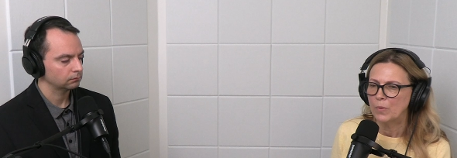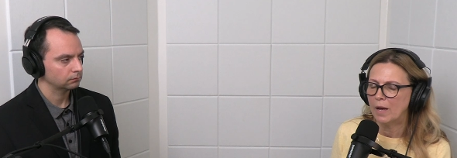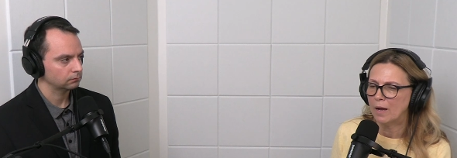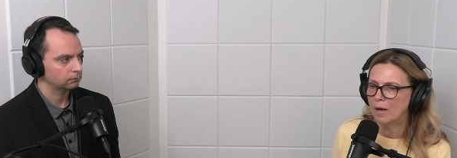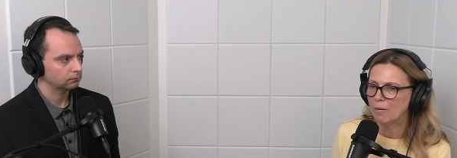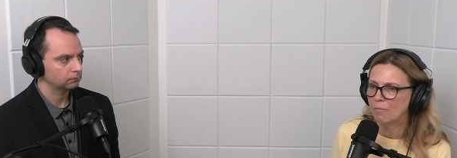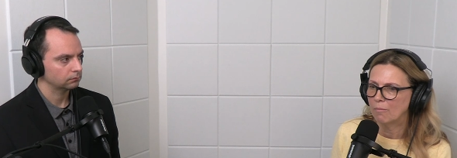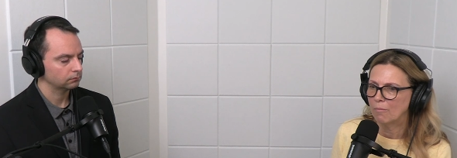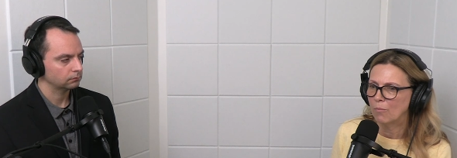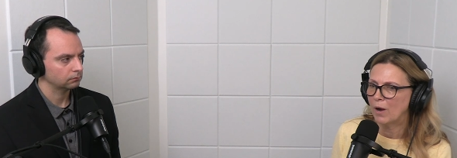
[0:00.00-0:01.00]
Speaker 1: um,
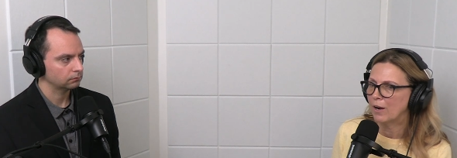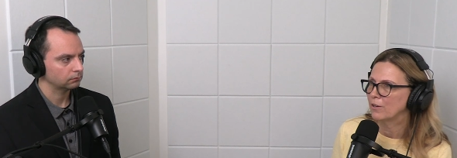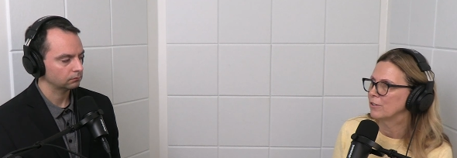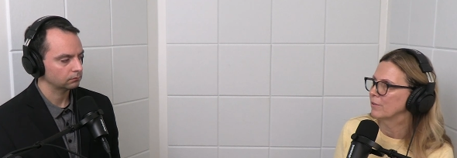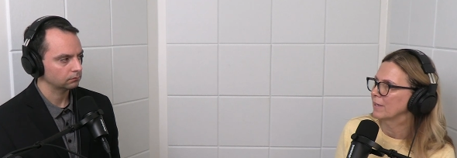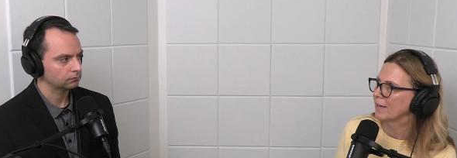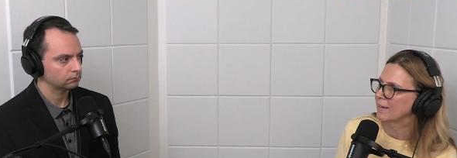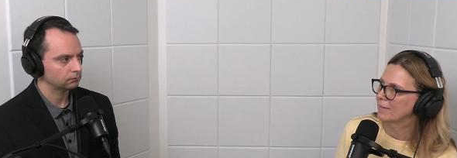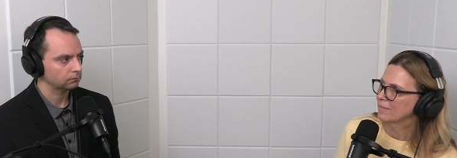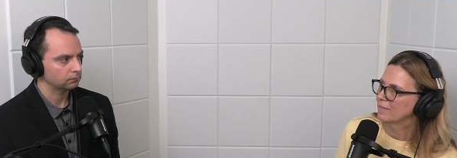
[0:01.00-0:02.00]
why are you doing
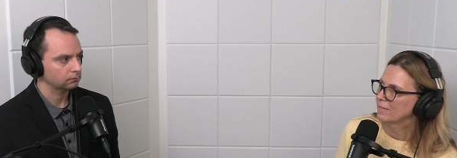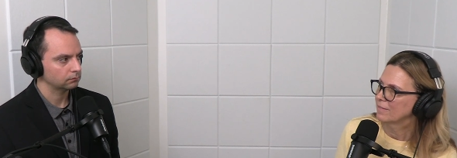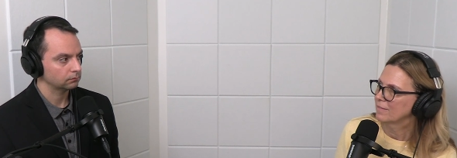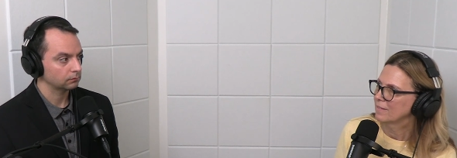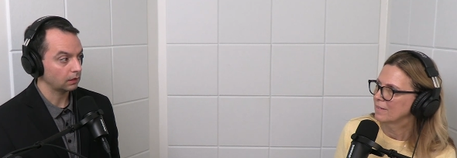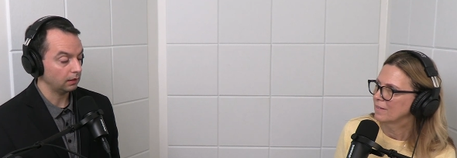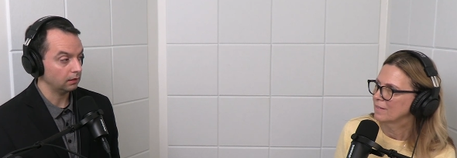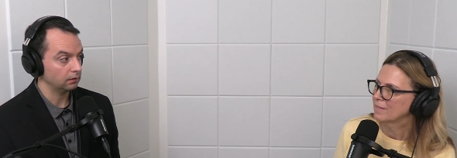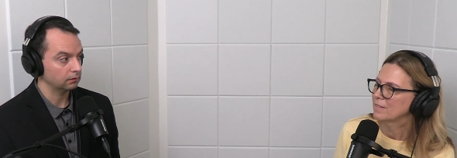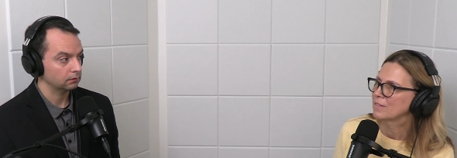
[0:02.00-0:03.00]
it?
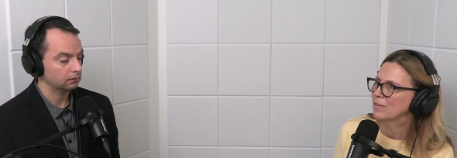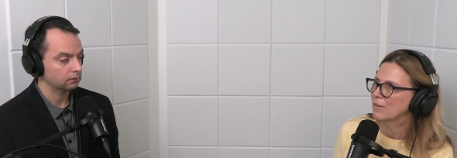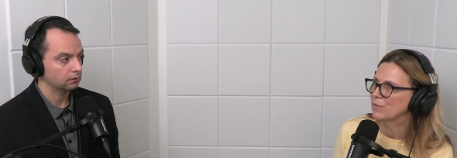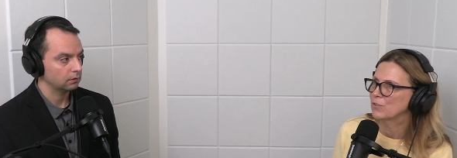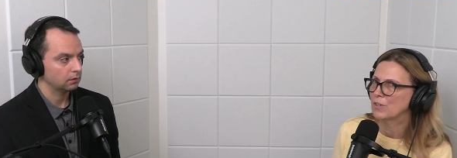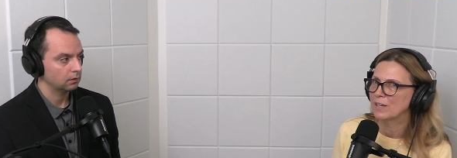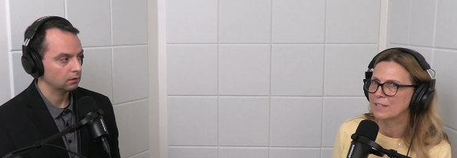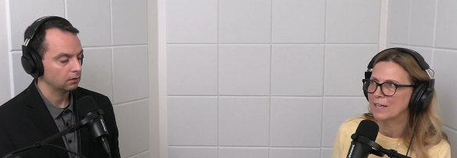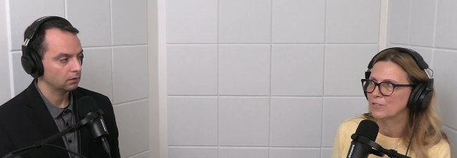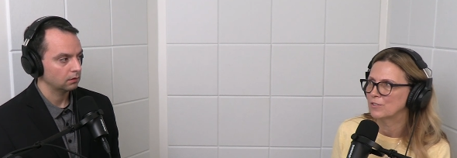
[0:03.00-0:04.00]
Yeah. So if you're starting to
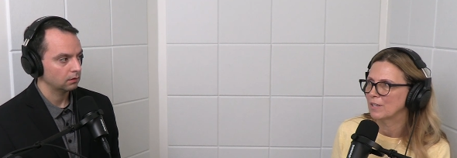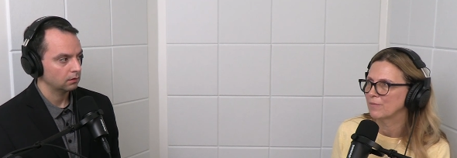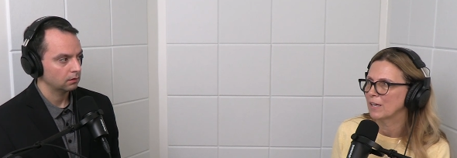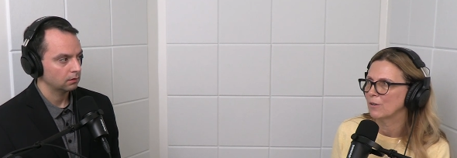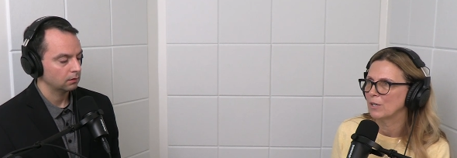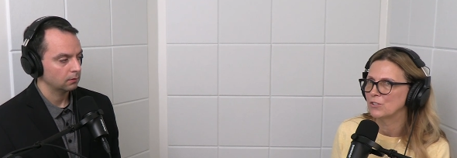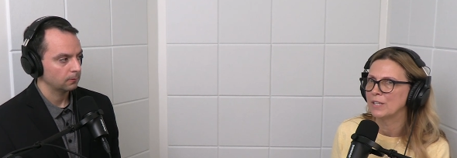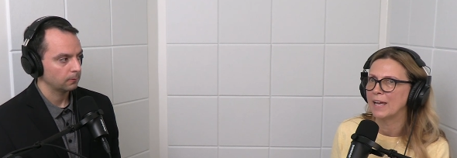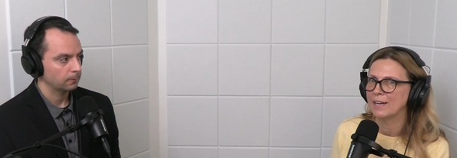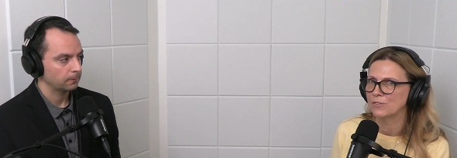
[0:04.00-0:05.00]
ask yourself that
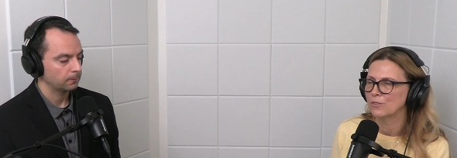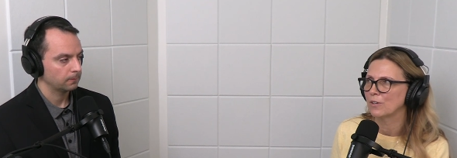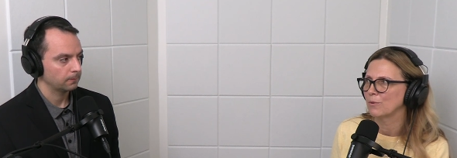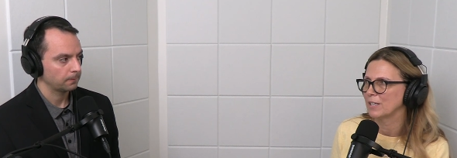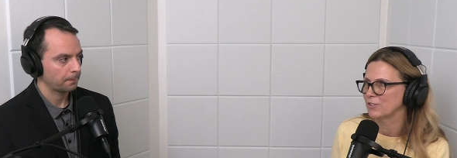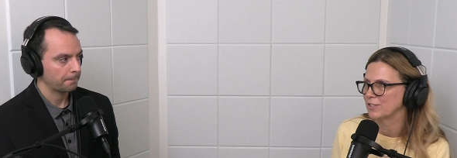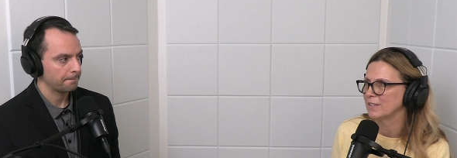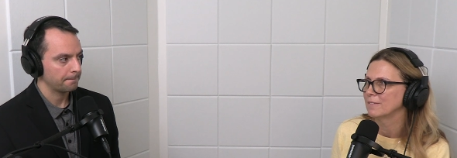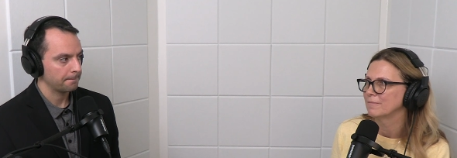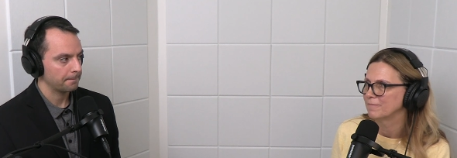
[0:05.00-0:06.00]
question, answer the
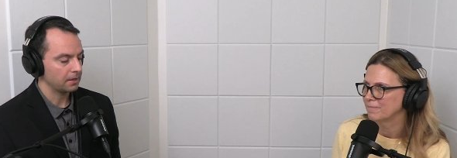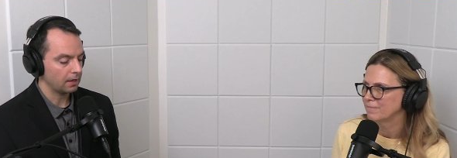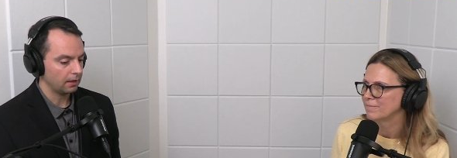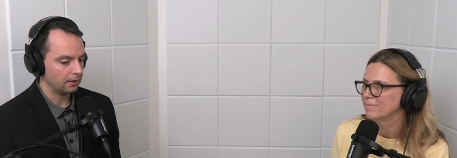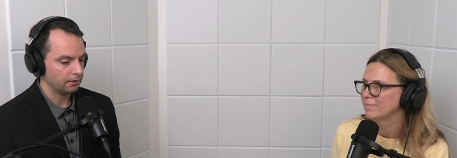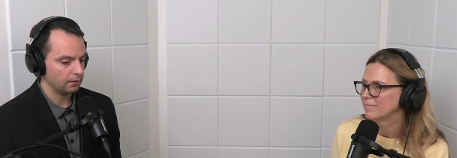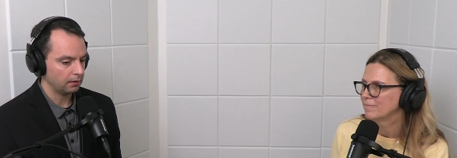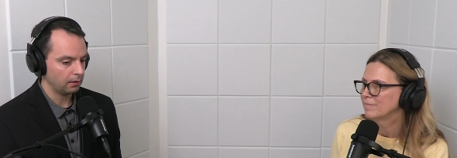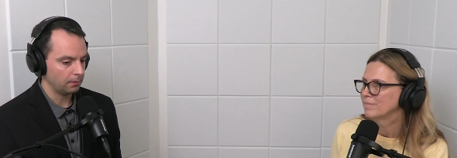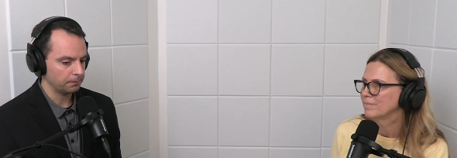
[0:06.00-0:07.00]
question.
Speaker 2: Yeah.
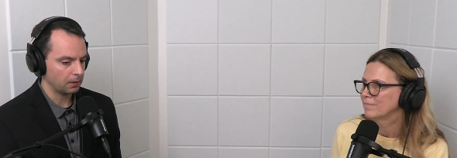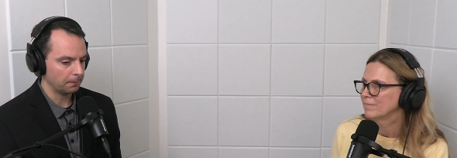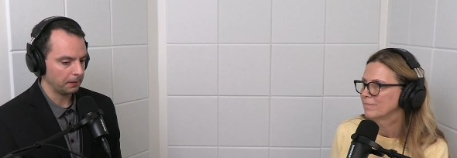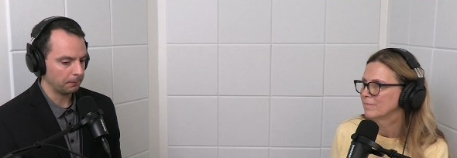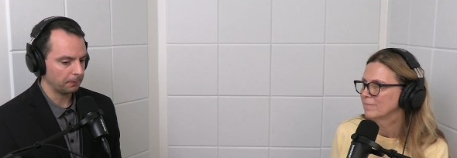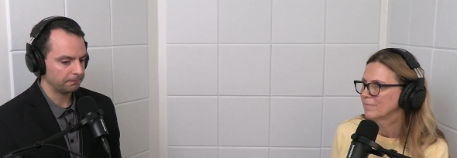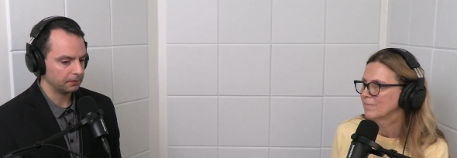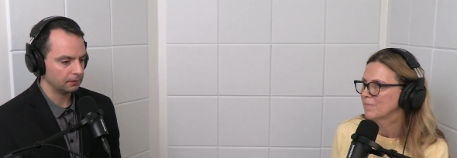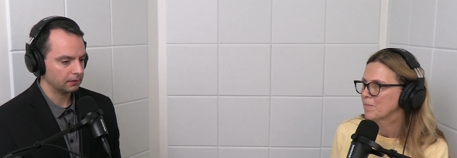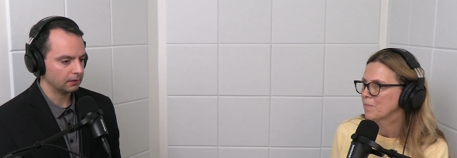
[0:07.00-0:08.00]
Um, are people
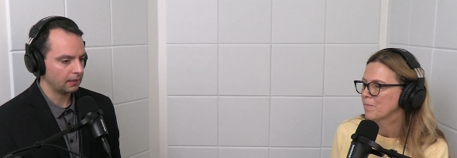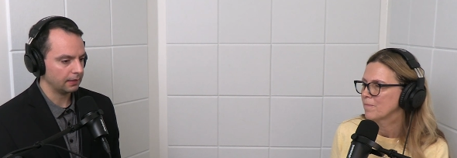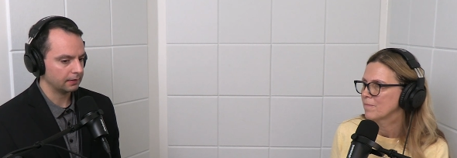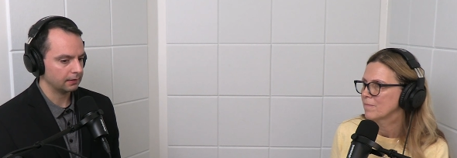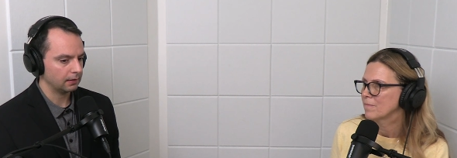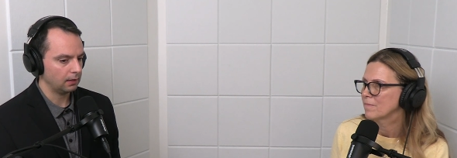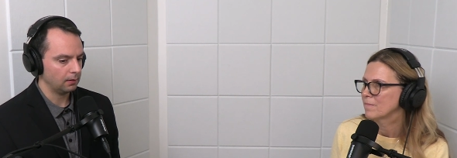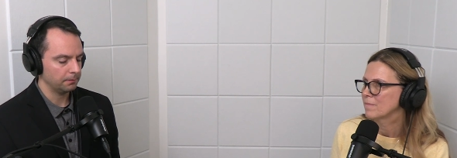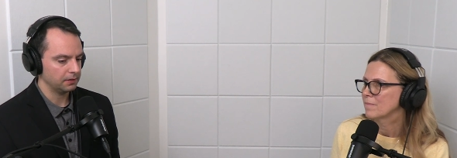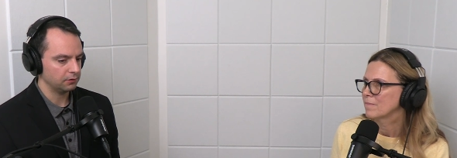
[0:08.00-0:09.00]
feeling like
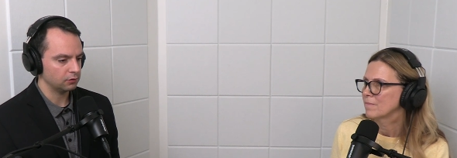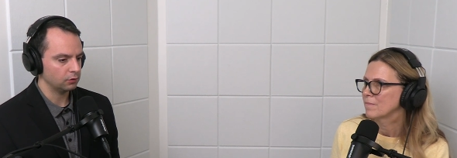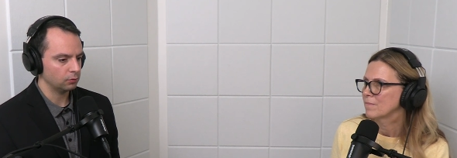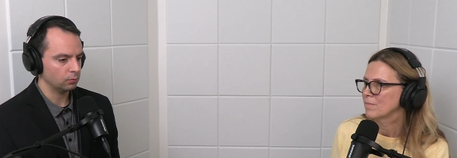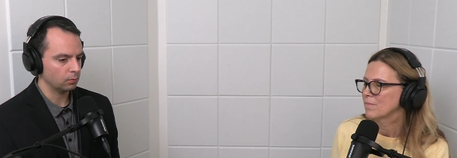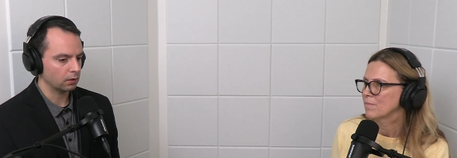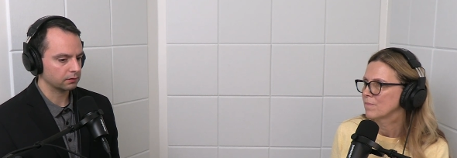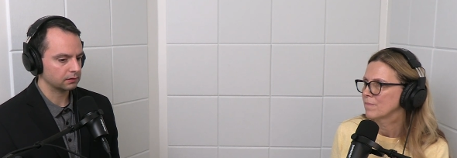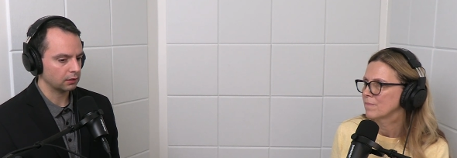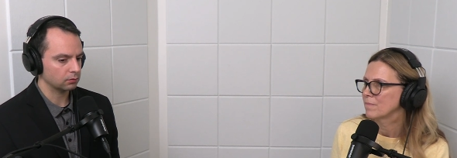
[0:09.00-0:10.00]
um, these new work
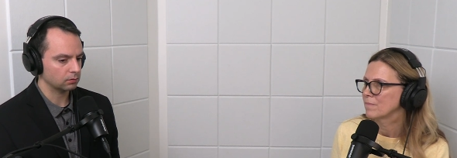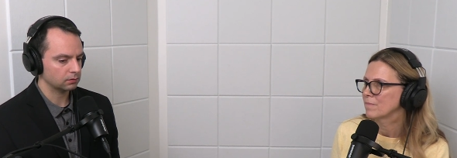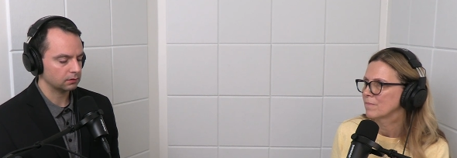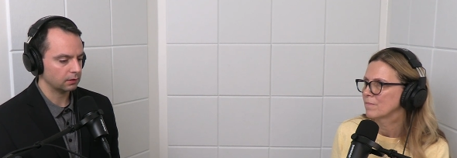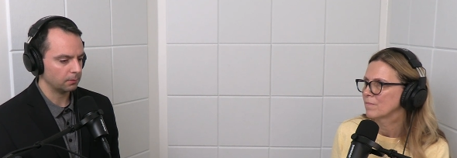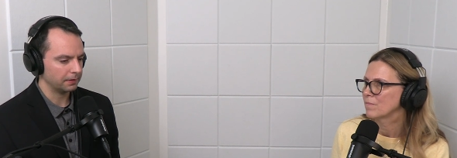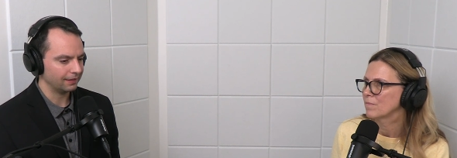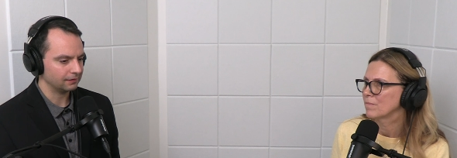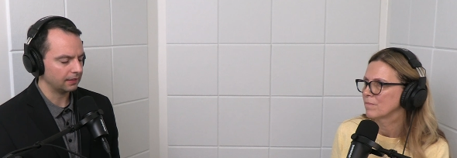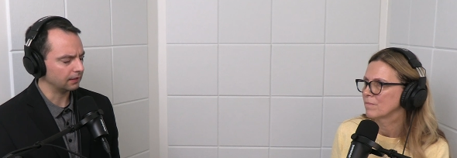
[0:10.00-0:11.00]
schedules they're
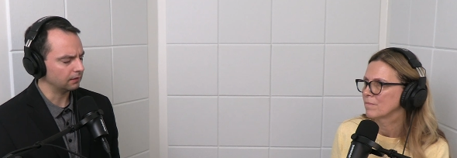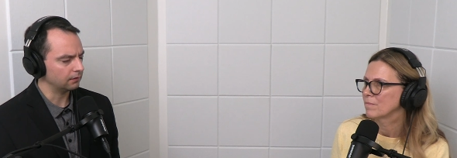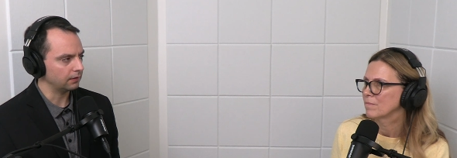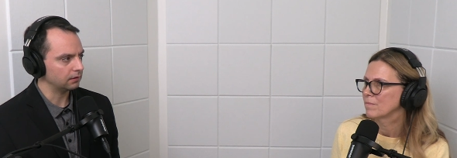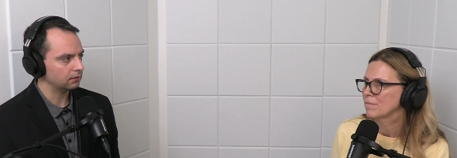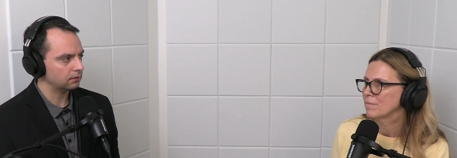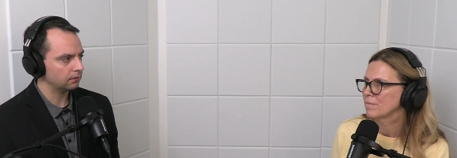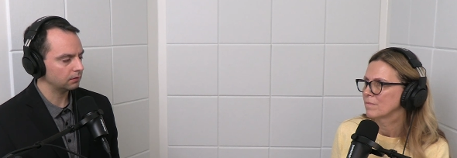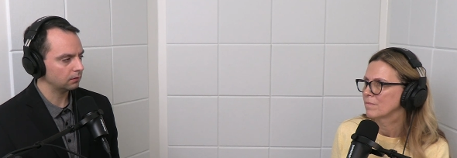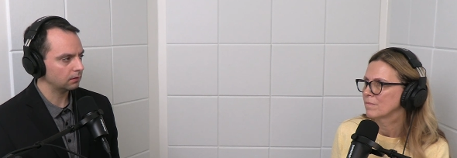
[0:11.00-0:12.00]
being taken advantage of? Do you